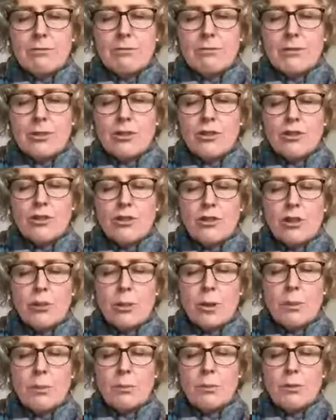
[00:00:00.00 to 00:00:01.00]
to show
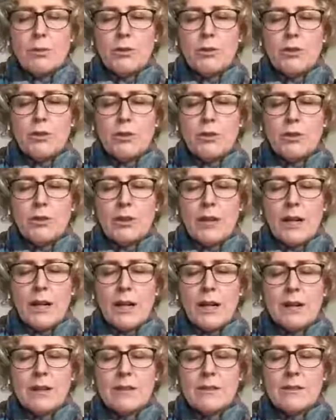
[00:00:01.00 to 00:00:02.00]
up to your heart.